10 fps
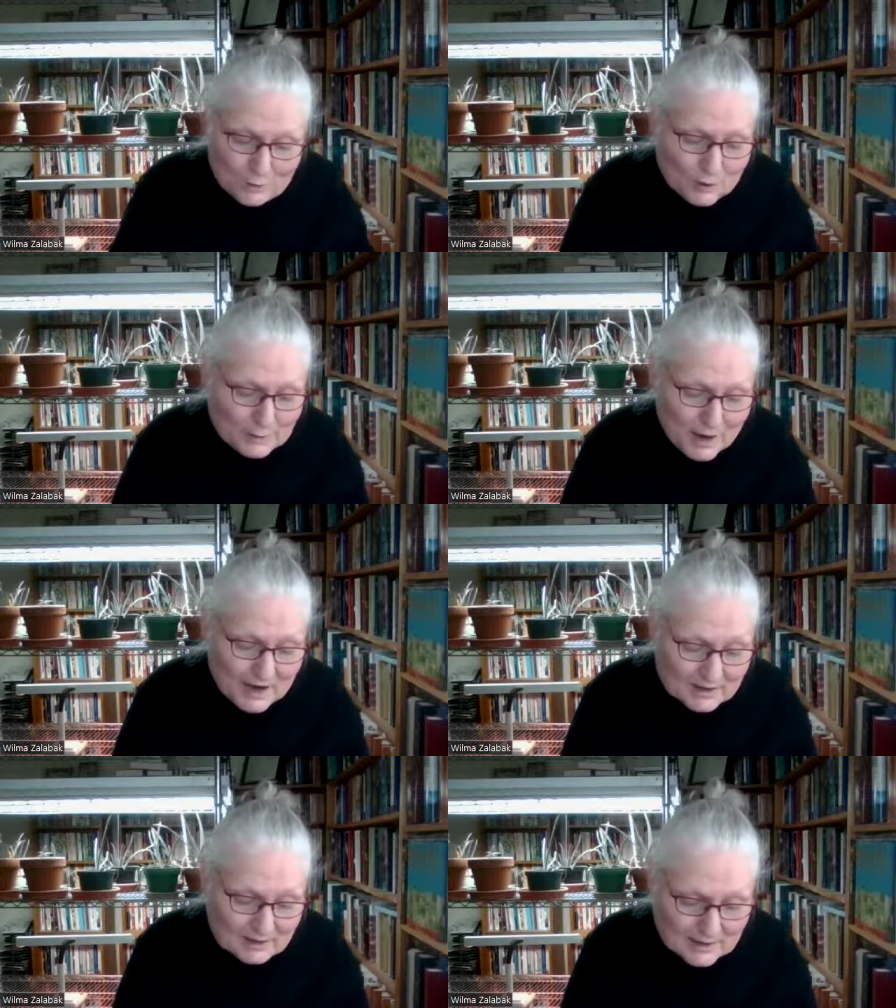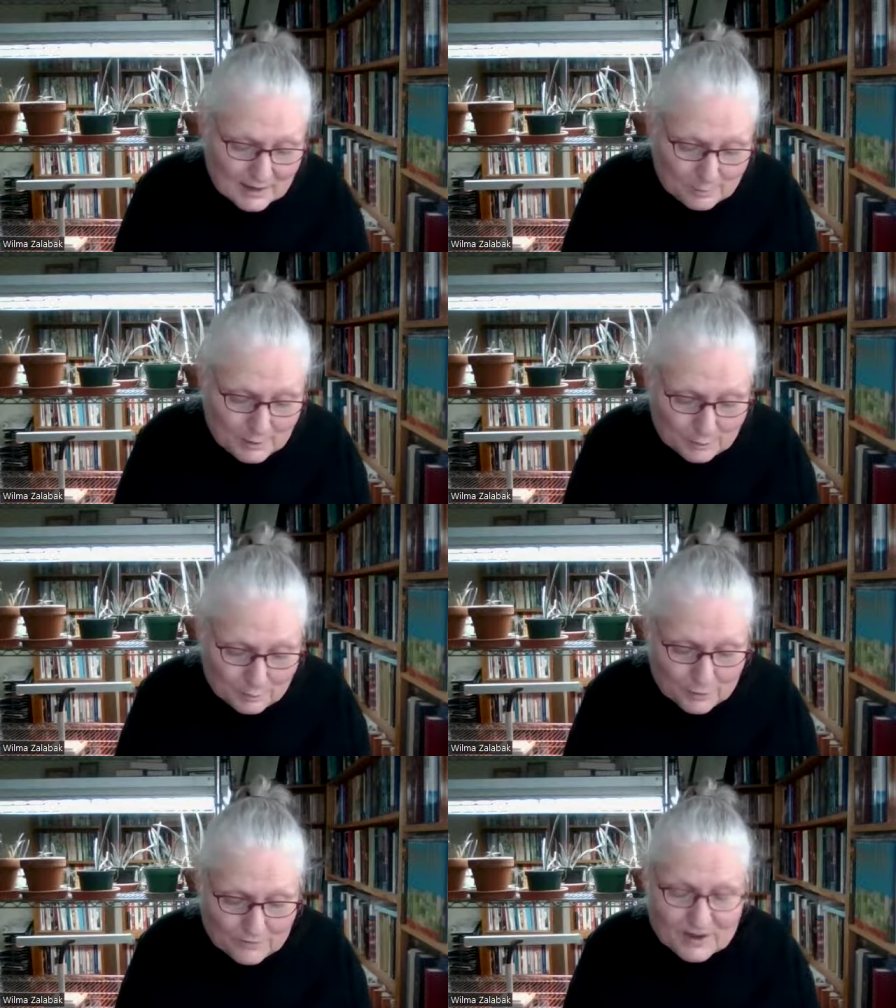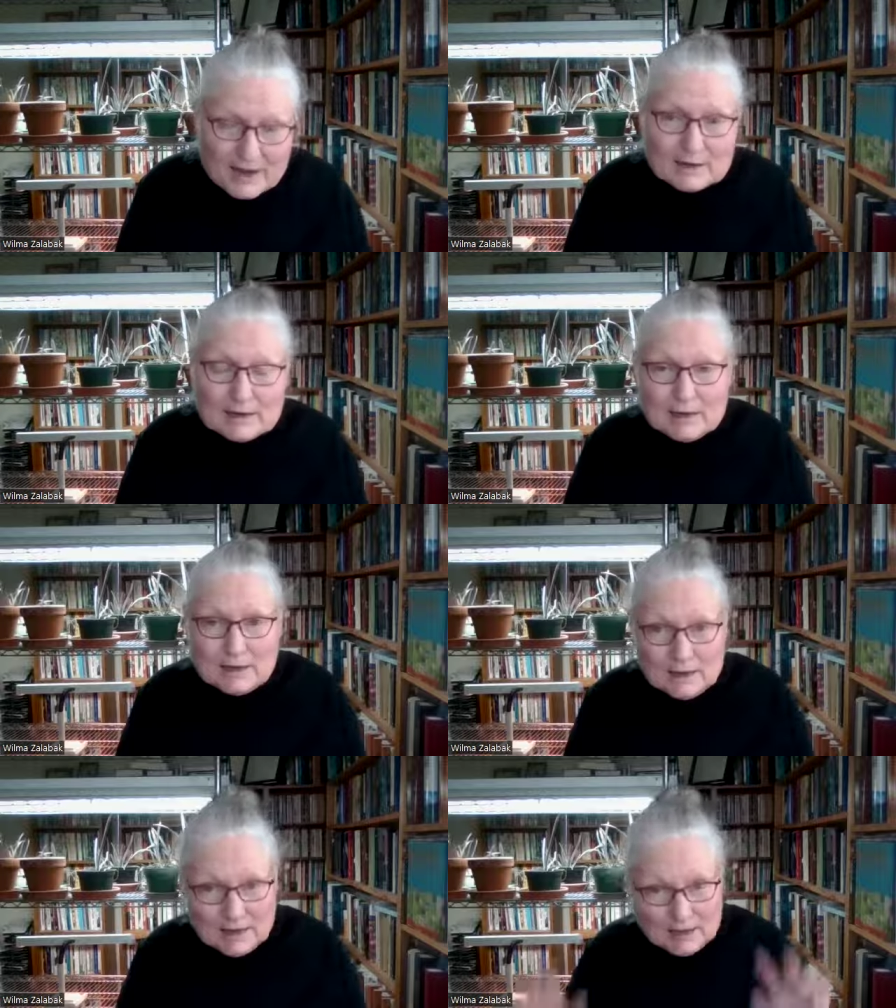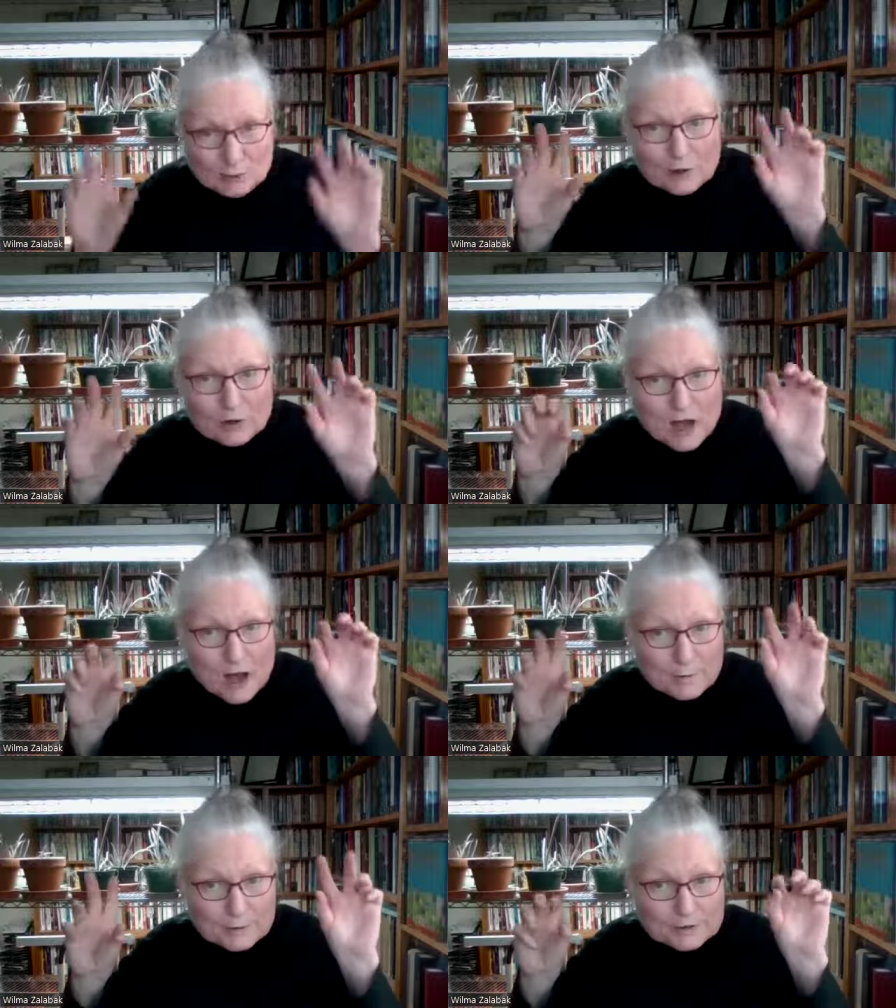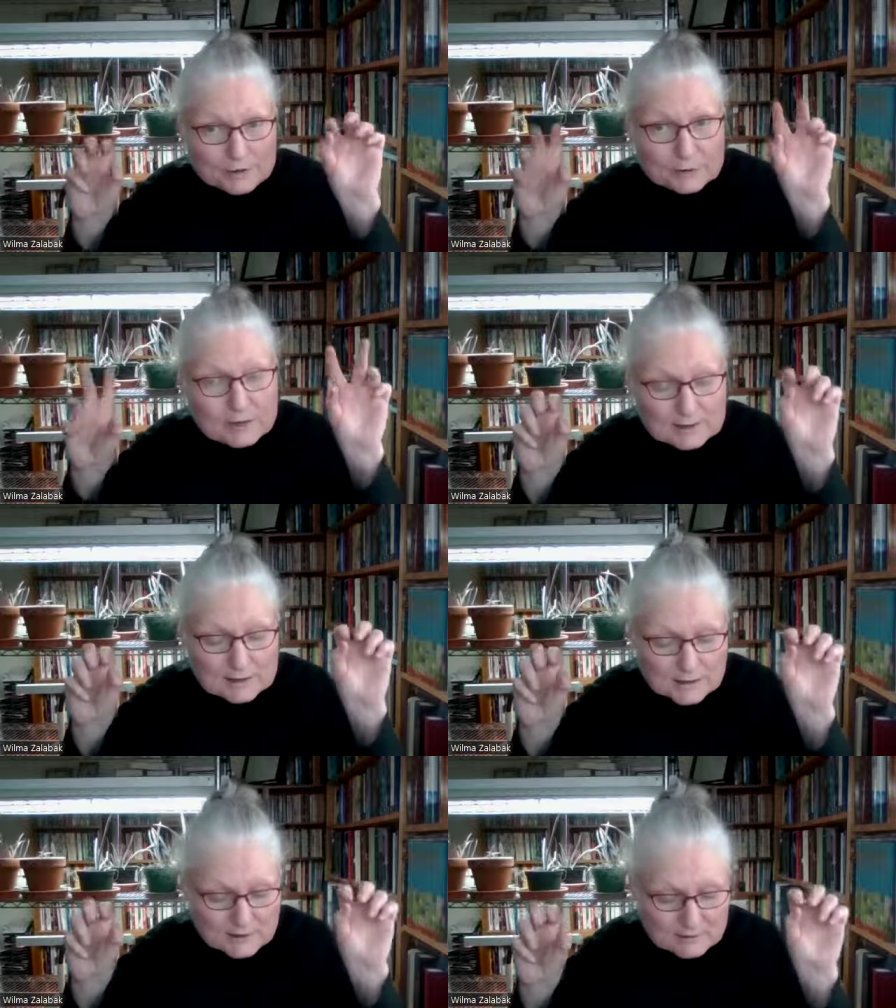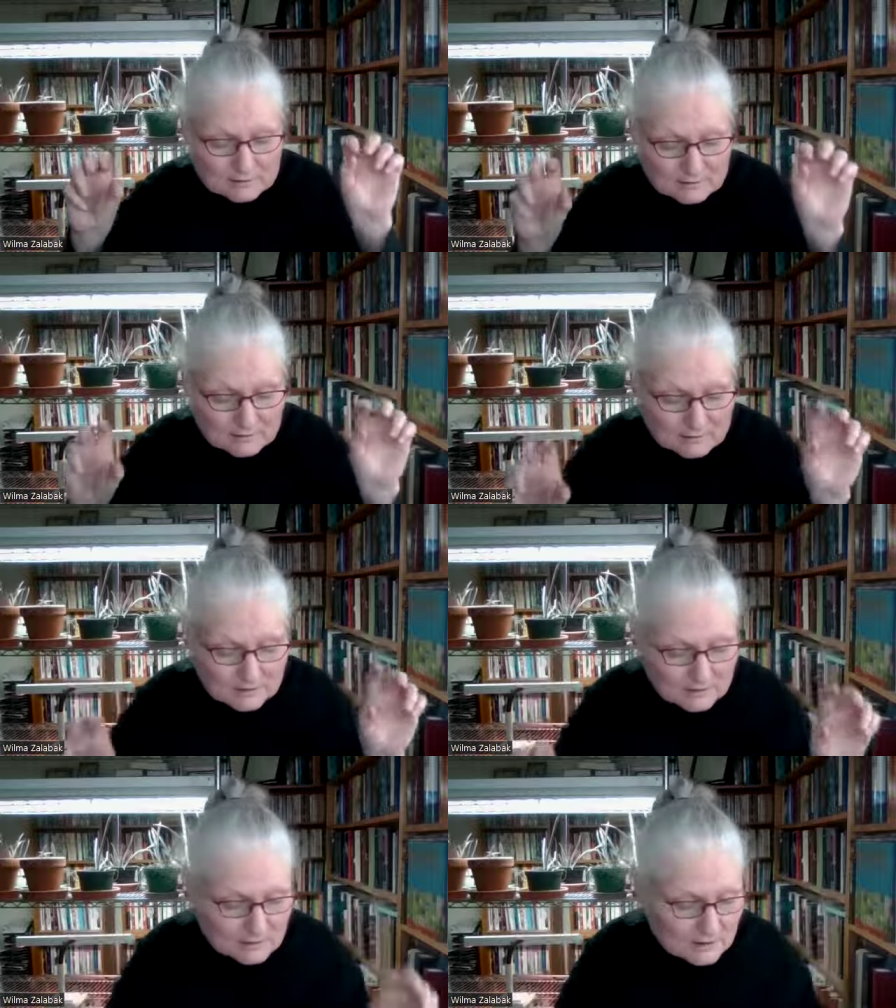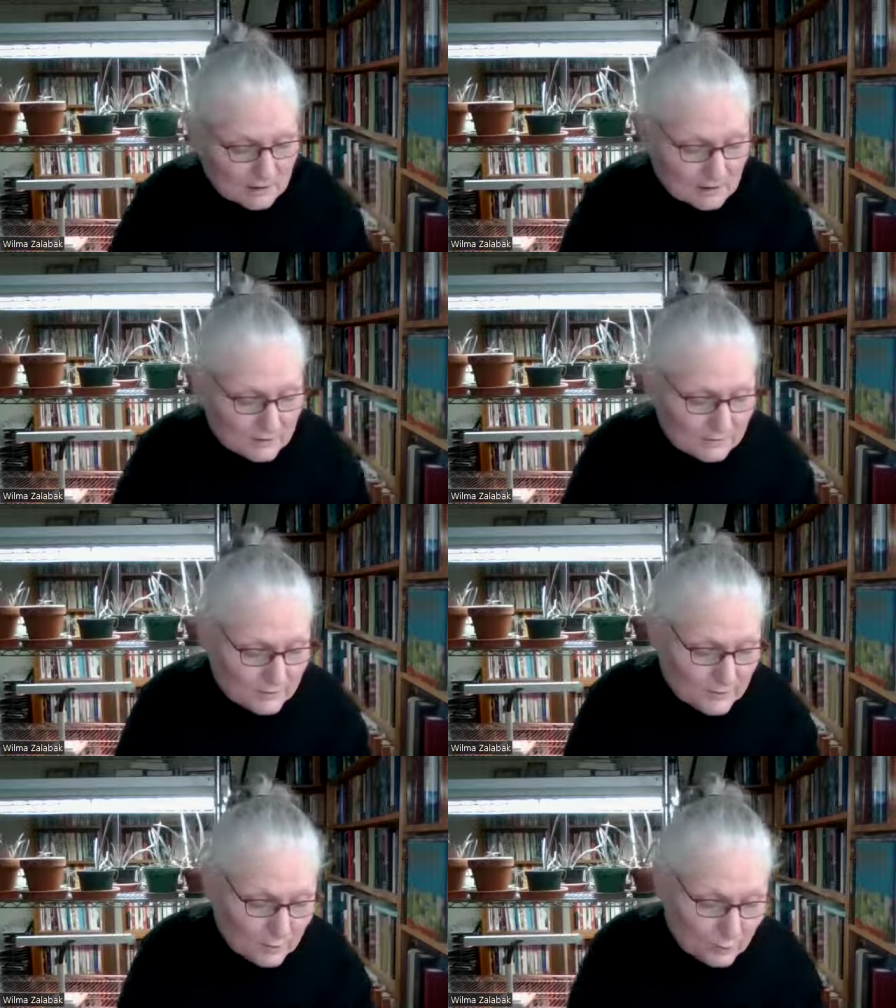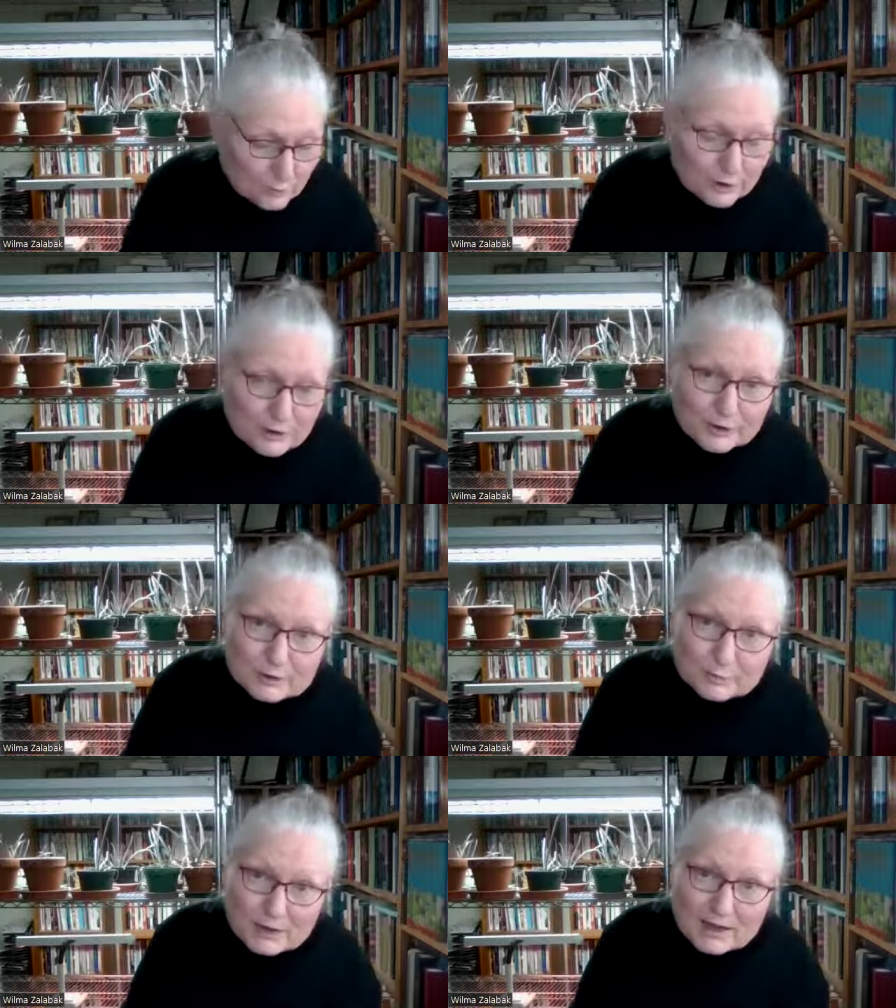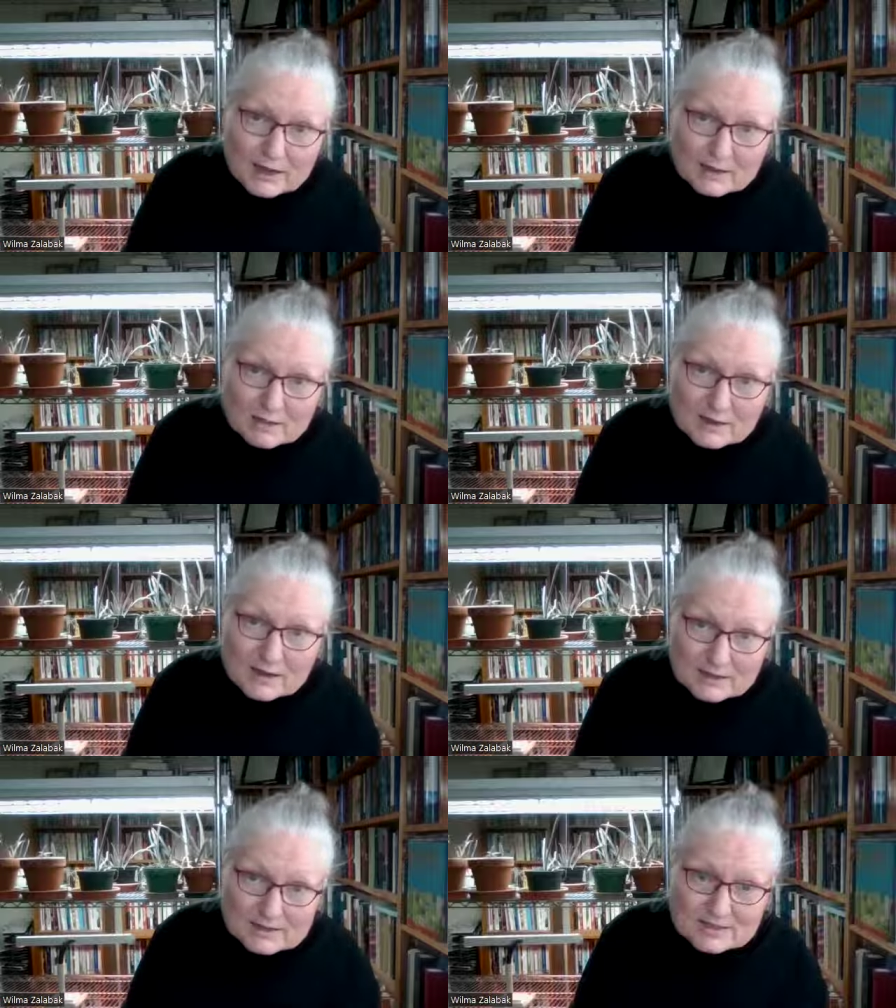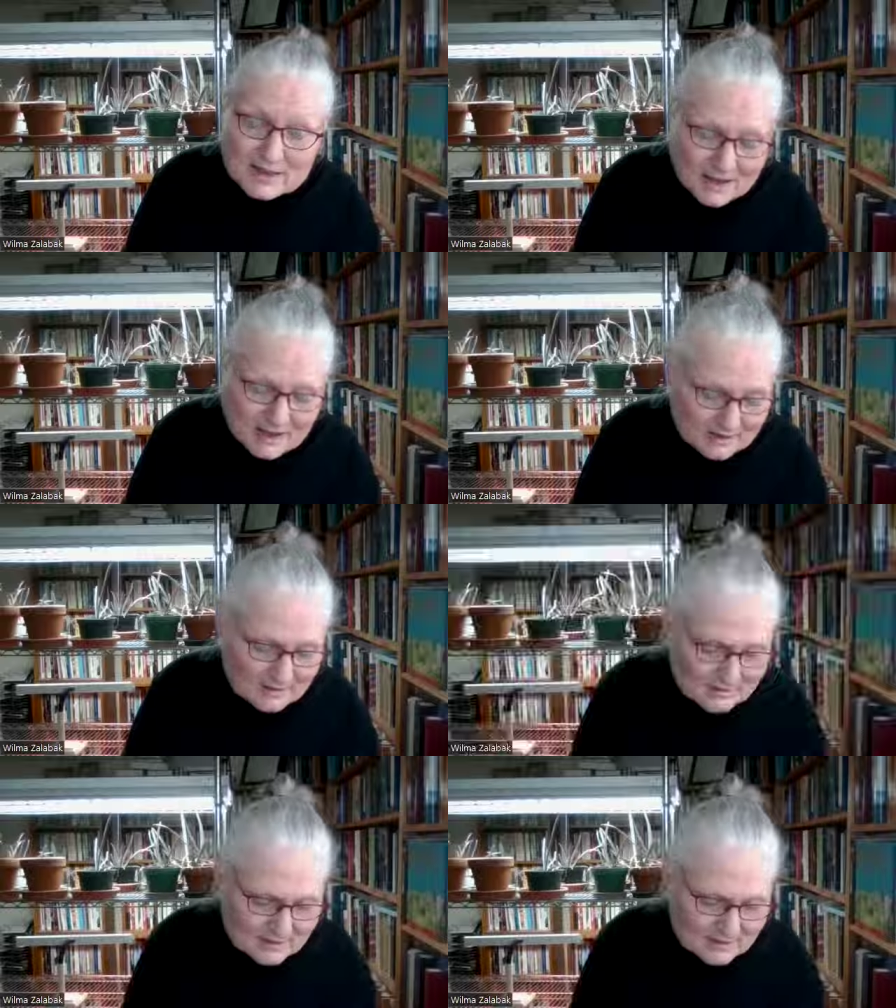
One might claim it provided equal opportunity for the worker to begin the next day.